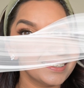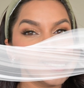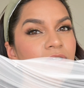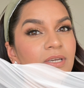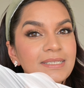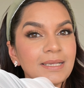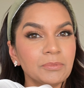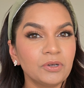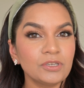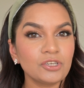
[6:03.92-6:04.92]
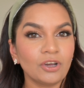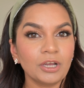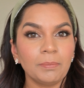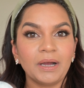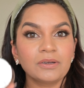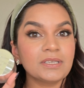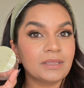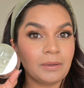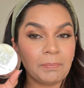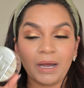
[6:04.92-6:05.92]
So next I'm going to talk about
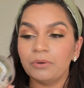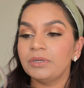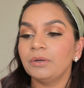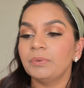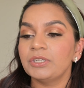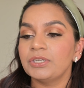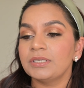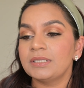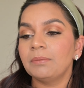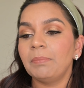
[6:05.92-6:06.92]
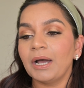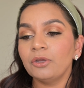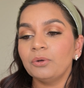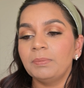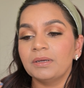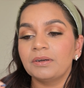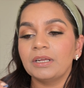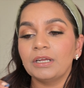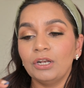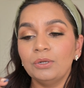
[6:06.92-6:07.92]
the powder, which is the Bio
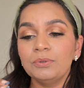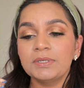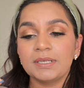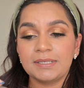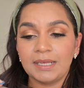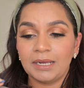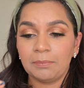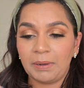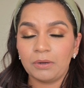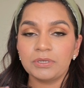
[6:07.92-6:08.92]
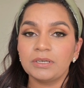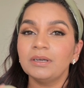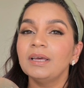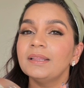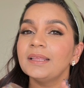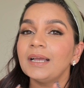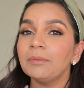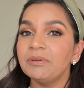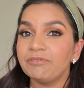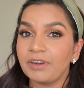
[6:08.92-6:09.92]
Blurring Loose Setting Powder. They come
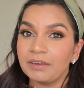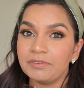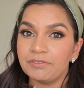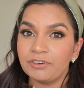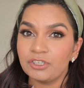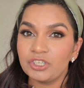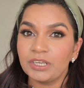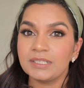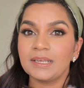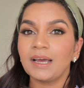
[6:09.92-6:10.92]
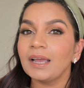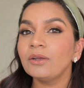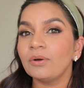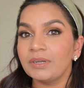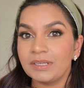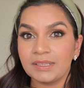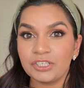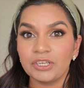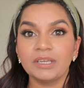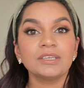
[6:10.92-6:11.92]
in 5 different shades and I got it in the
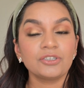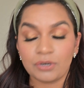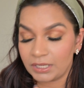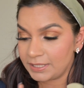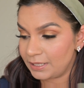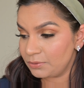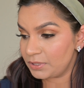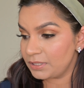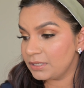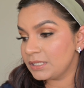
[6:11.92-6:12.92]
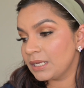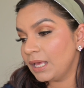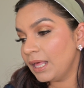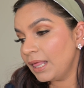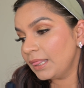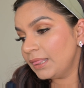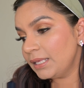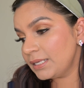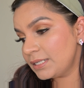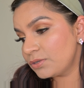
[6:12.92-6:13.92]
shade Translucent.
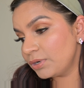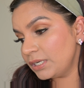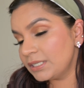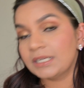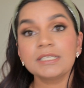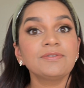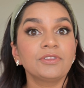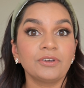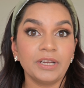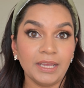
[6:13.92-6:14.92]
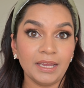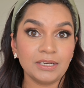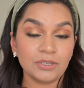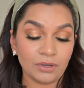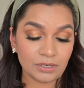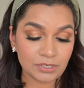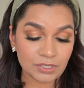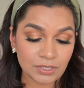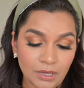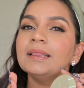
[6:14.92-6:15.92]
This retails for $38.